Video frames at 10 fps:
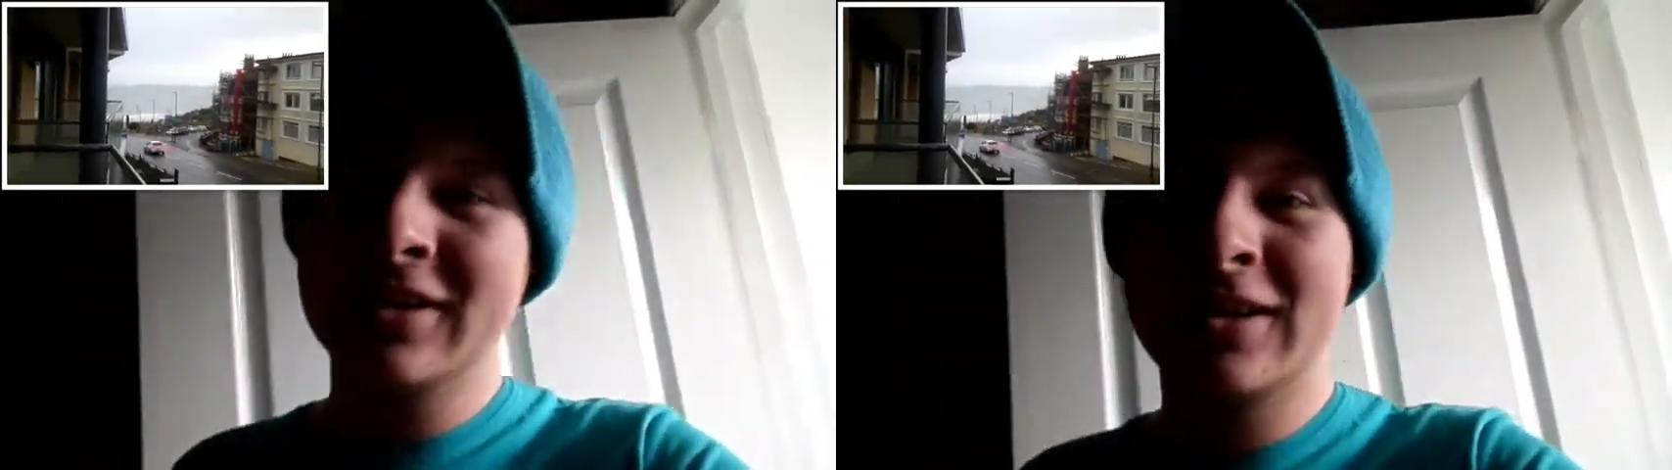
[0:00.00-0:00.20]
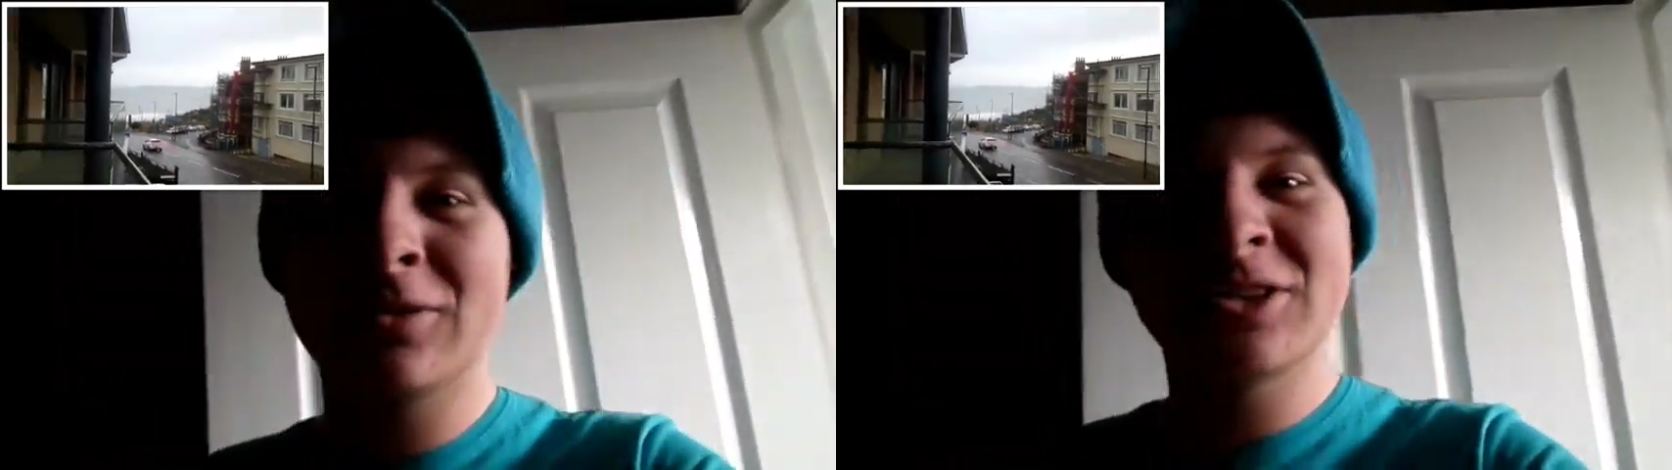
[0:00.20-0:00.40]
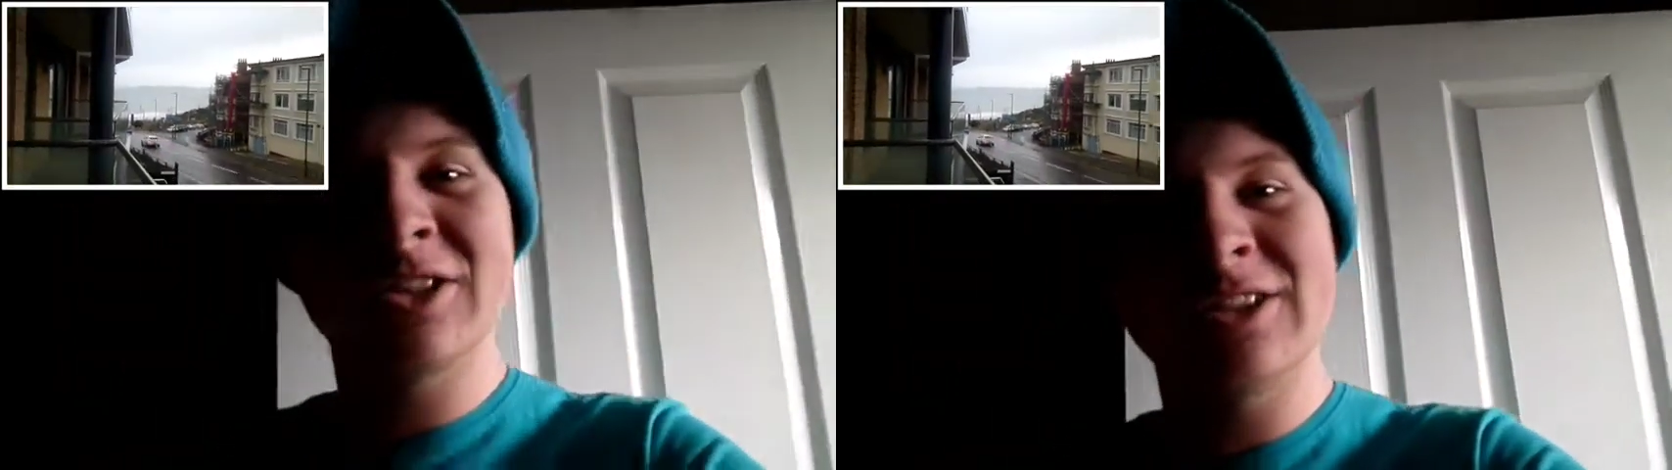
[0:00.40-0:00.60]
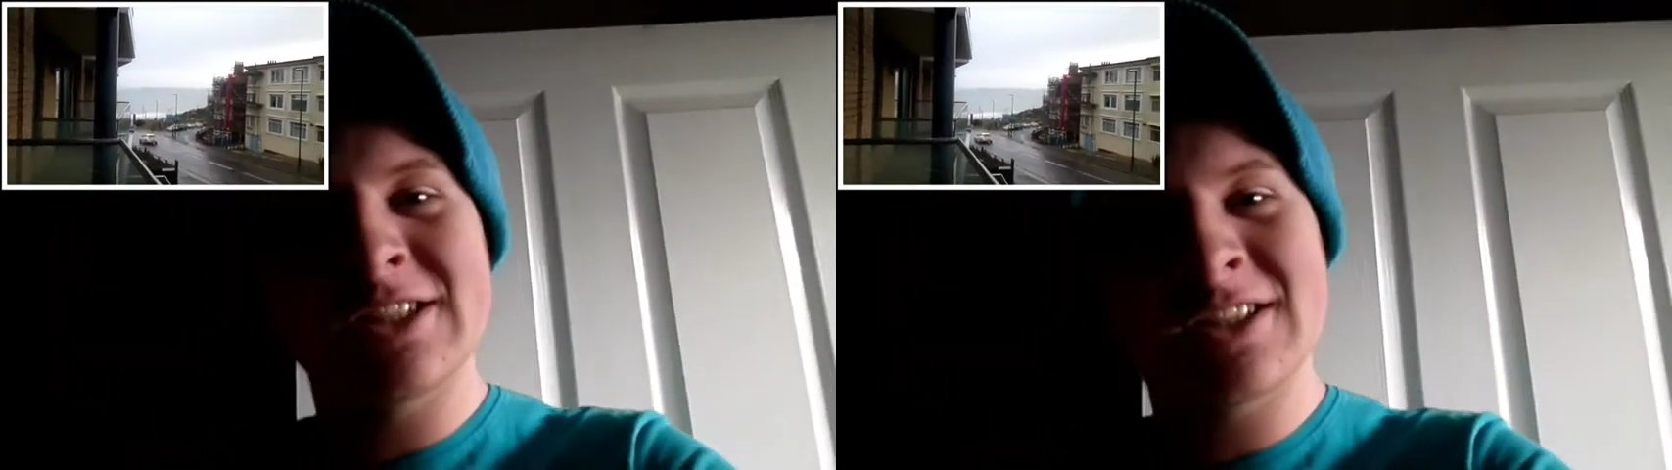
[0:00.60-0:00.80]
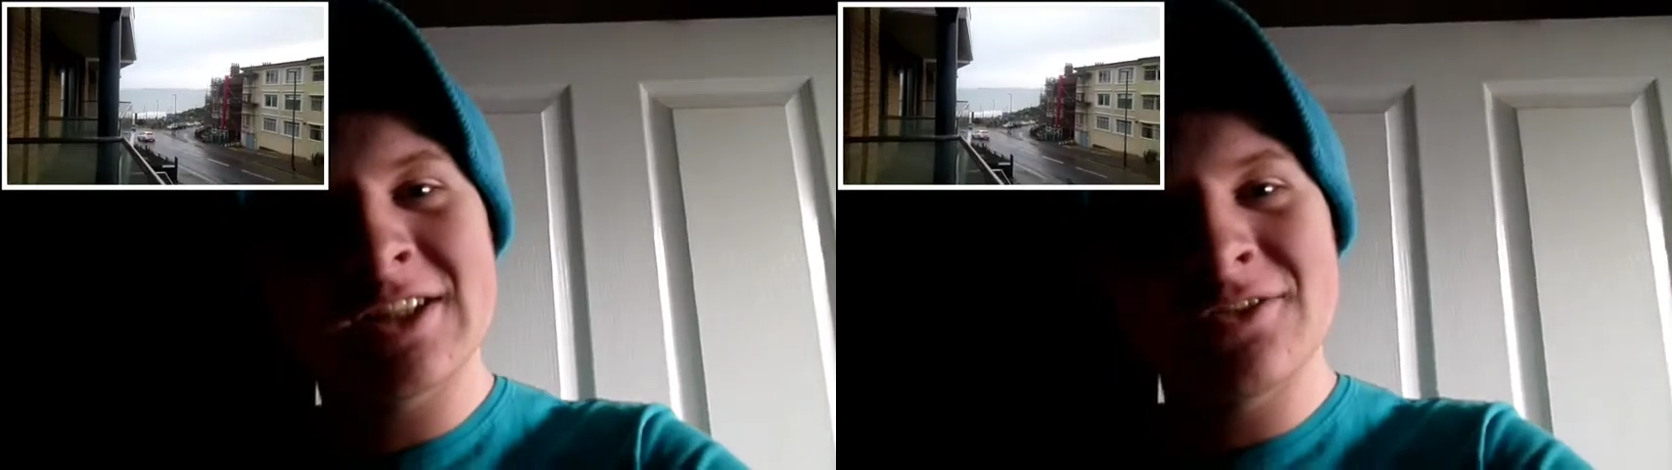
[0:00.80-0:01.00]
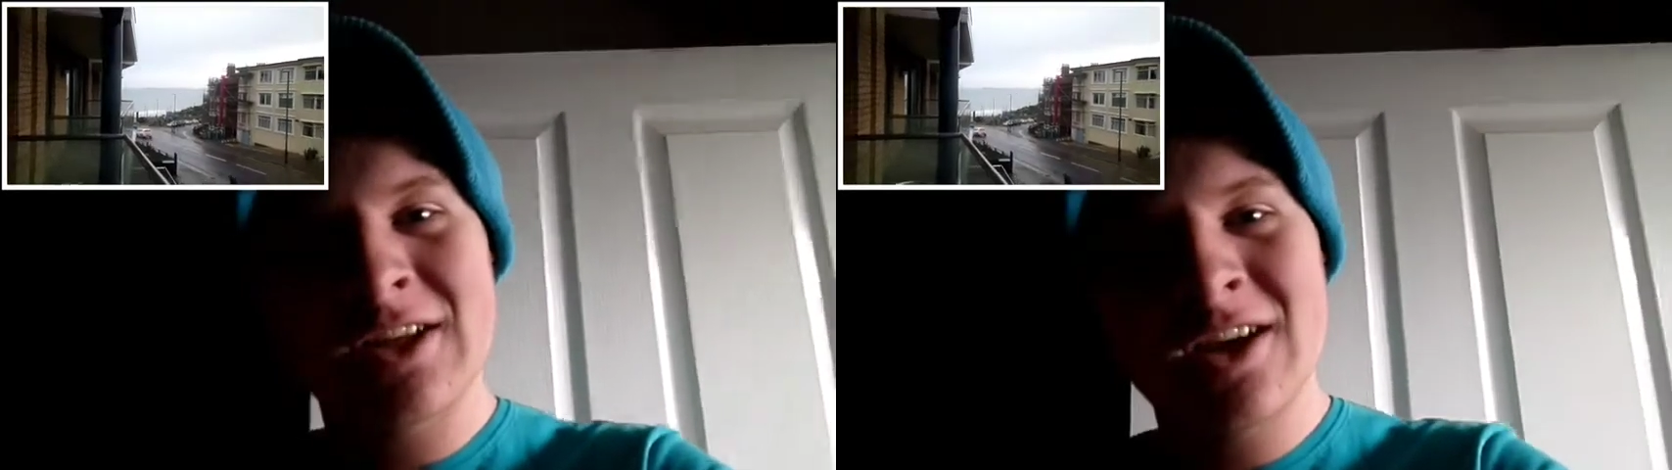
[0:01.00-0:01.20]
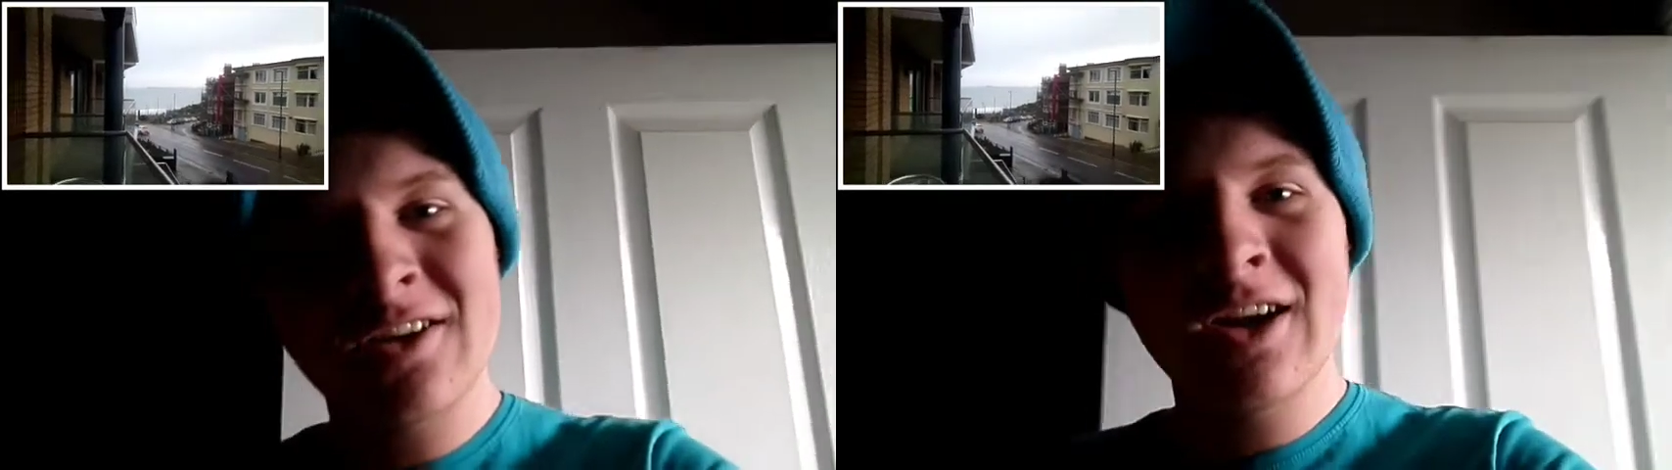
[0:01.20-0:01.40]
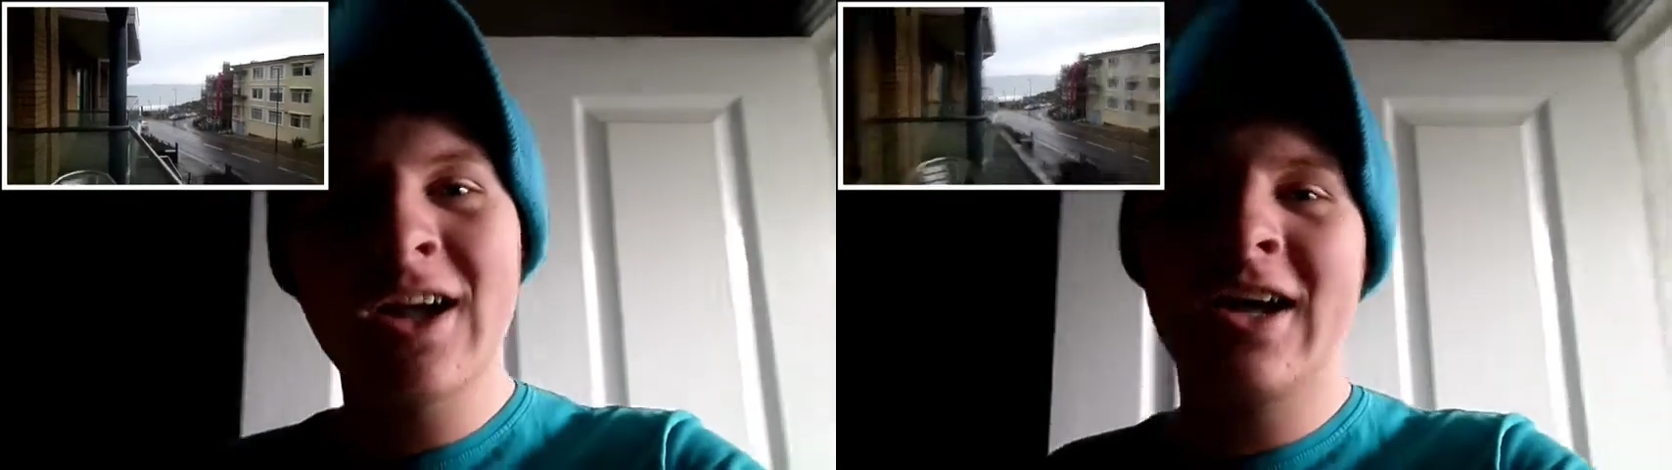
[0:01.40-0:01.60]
That will take you to yesterday's video.